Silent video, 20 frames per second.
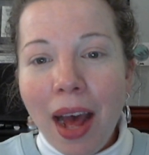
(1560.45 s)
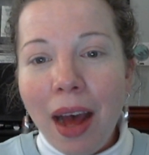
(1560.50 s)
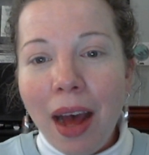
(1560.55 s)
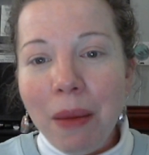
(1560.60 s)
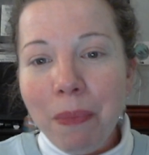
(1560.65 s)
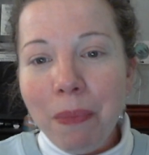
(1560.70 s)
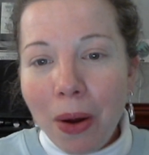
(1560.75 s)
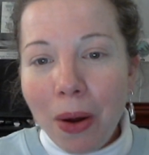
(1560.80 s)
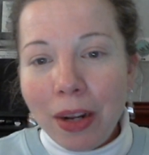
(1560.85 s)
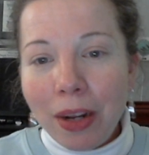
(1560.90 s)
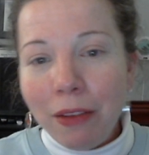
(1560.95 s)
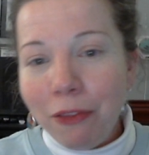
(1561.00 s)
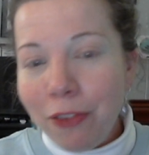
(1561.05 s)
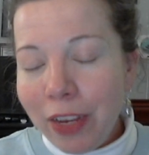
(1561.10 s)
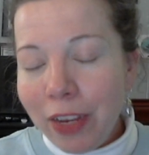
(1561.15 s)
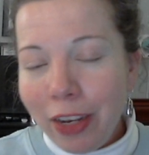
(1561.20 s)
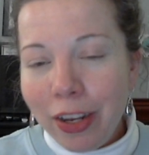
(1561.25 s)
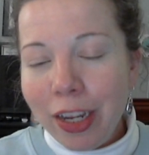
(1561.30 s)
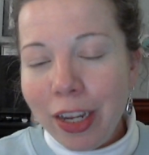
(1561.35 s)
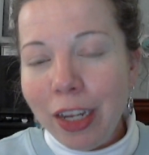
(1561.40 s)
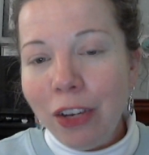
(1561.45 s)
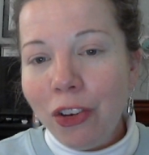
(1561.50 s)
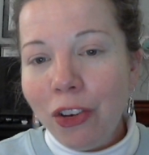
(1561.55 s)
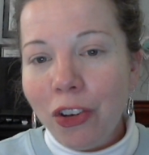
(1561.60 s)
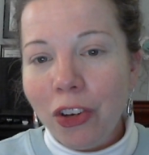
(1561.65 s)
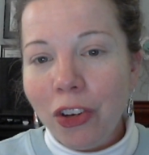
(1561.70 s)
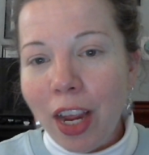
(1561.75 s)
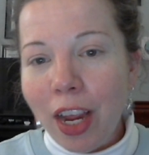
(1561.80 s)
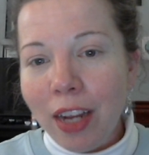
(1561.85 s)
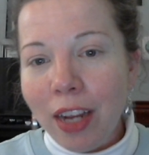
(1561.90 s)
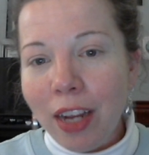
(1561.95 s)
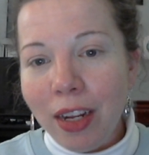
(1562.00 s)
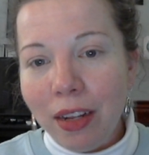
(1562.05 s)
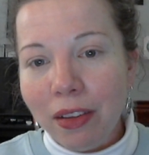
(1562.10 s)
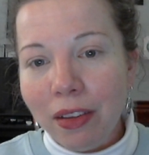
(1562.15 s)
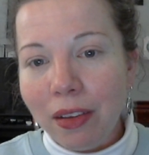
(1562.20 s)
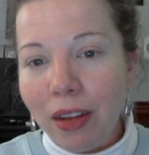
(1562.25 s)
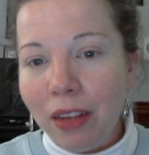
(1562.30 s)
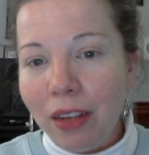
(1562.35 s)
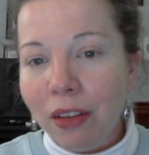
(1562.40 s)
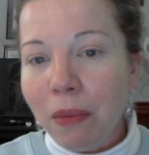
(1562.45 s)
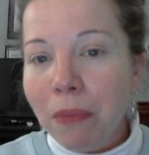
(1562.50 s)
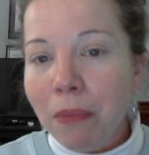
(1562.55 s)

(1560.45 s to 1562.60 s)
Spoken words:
I bought it vintage, and it's